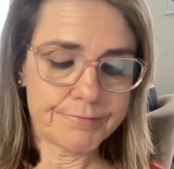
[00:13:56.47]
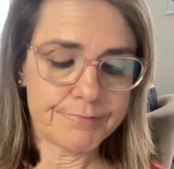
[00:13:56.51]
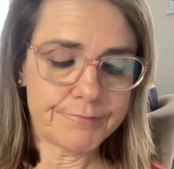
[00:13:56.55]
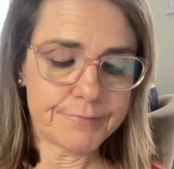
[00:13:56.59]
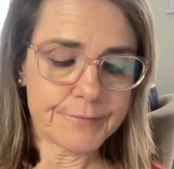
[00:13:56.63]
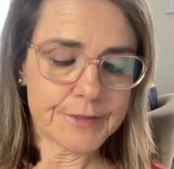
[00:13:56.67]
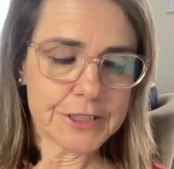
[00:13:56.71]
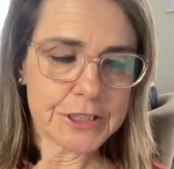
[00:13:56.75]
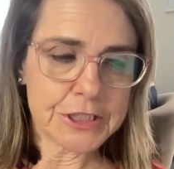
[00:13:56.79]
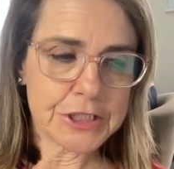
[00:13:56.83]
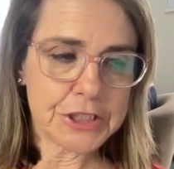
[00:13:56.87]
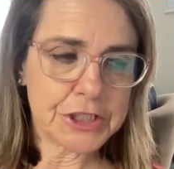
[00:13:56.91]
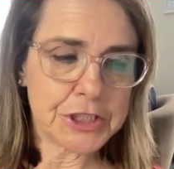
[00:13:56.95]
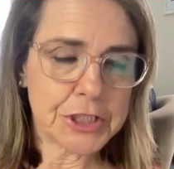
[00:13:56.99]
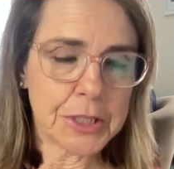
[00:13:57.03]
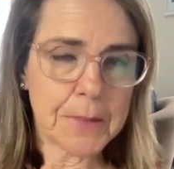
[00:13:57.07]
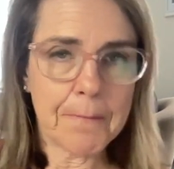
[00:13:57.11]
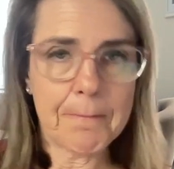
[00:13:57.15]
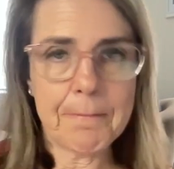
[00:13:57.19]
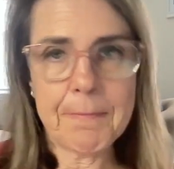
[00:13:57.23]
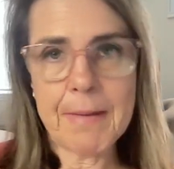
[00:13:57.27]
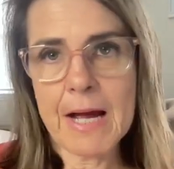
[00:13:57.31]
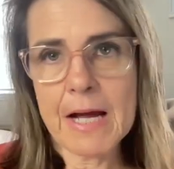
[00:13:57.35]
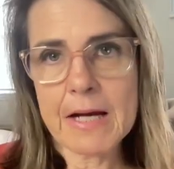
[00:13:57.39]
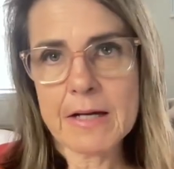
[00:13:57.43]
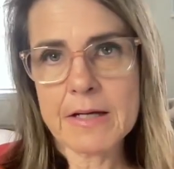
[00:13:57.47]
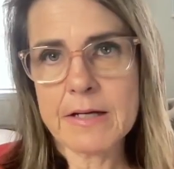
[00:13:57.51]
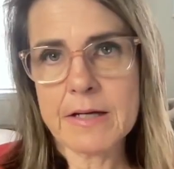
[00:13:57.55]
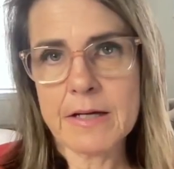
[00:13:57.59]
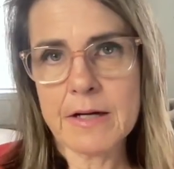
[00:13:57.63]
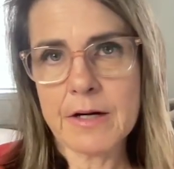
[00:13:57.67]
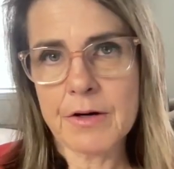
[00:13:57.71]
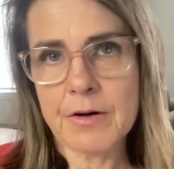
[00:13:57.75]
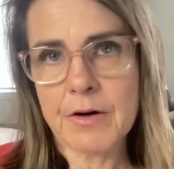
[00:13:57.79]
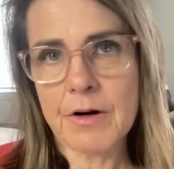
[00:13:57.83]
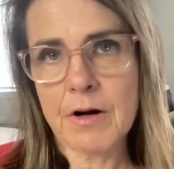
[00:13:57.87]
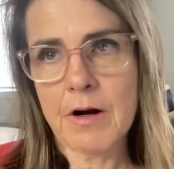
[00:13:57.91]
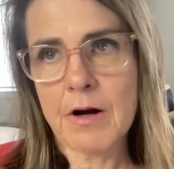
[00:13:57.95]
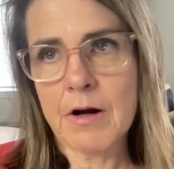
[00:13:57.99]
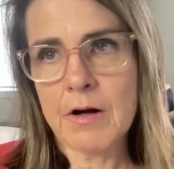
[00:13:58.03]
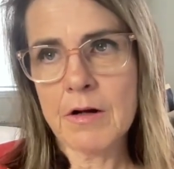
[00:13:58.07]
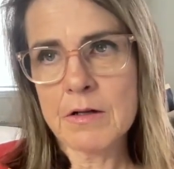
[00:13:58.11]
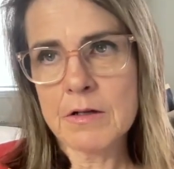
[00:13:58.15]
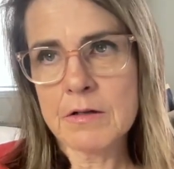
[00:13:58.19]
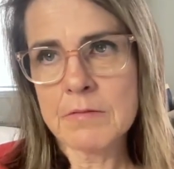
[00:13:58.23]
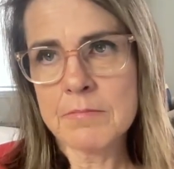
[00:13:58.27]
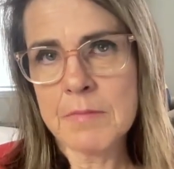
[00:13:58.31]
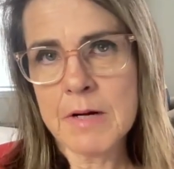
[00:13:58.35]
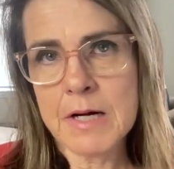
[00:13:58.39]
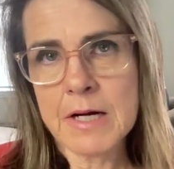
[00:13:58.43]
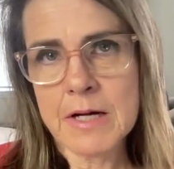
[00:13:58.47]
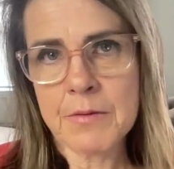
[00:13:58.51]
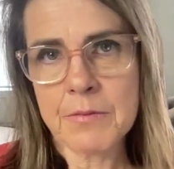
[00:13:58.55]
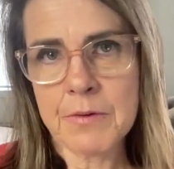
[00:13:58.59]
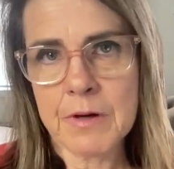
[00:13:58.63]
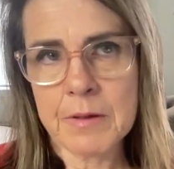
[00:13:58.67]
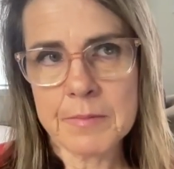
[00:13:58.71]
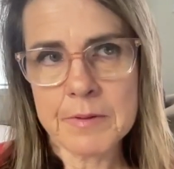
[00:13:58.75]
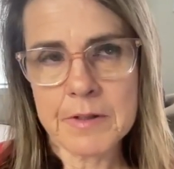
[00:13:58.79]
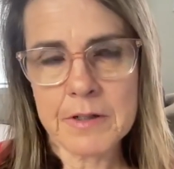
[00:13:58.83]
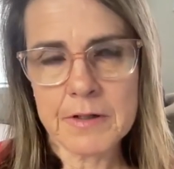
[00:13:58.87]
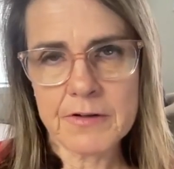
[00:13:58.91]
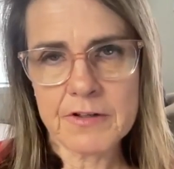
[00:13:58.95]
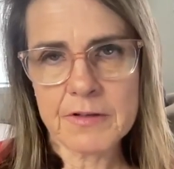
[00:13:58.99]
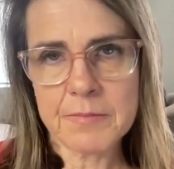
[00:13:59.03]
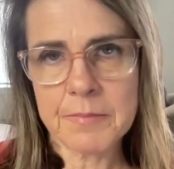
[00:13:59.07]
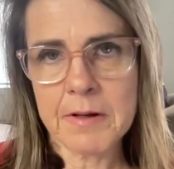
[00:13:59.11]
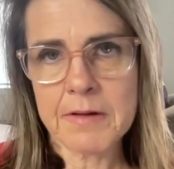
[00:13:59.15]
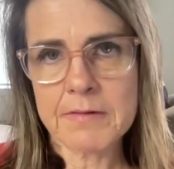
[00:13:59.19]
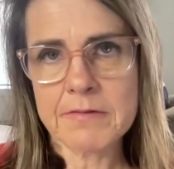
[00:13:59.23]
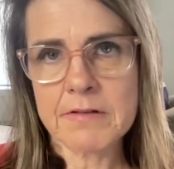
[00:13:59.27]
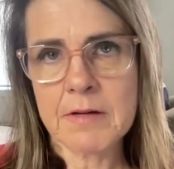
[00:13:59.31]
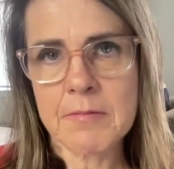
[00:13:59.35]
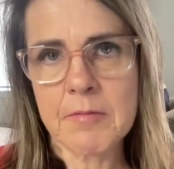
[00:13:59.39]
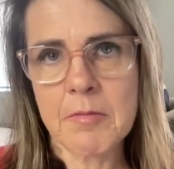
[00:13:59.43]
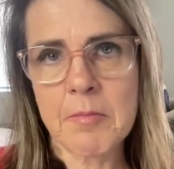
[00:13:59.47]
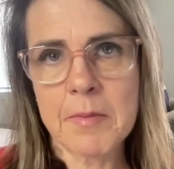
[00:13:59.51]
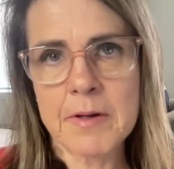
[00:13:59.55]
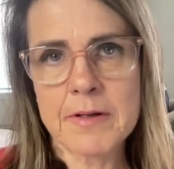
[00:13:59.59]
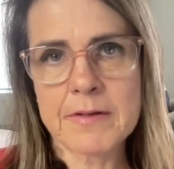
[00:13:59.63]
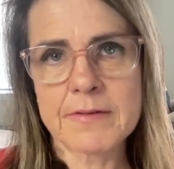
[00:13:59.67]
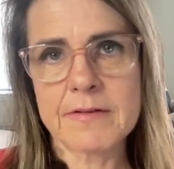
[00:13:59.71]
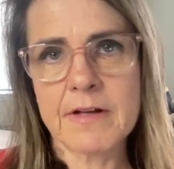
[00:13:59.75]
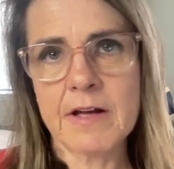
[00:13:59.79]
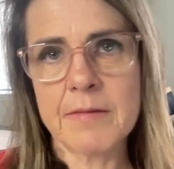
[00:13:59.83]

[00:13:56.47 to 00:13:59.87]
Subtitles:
going to jump back here, all my webinars the past couple months,